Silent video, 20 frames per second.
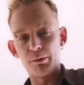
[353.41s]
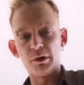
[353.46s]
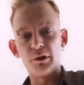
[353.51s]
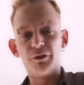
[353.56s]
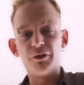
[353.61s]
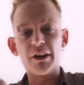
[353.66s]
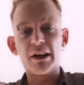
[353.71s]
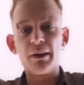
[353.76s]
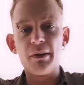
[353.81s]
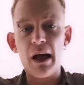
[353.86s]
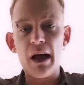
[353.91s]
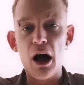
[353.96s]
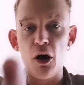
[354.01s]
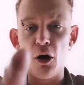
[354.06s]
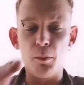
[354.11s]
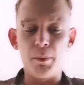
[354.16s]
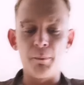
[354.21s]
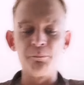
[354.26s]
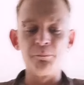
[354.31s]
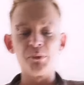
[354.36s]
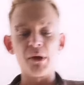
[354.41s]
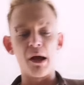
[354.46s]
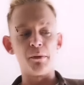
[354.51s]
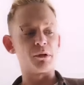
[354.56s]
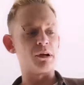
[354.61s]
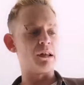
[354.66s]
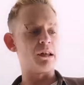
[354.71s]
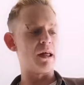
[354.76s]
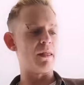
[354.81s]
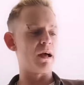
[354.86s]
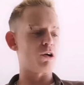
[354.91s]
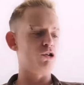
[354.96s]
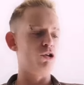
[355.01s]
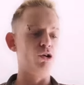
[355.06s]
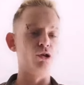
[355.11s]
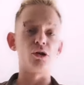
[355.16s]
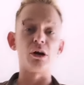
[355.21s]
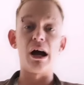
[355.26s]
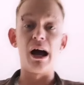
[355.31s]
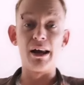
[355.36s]
So I'm going to thicken that up, I'm going to
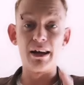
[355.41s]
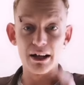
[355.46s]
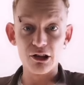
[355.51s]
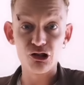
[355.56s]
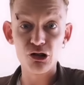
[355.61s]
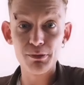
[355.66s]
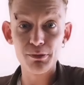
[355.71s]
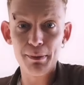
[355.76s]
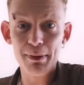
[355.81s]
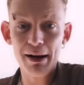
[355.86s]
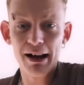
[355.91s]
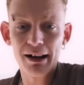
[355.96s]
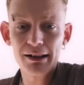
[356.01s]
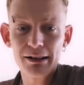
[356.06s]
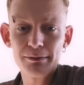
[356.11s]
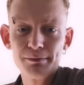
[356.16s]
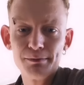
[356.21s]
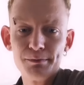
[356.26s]
let that cook, and I shall be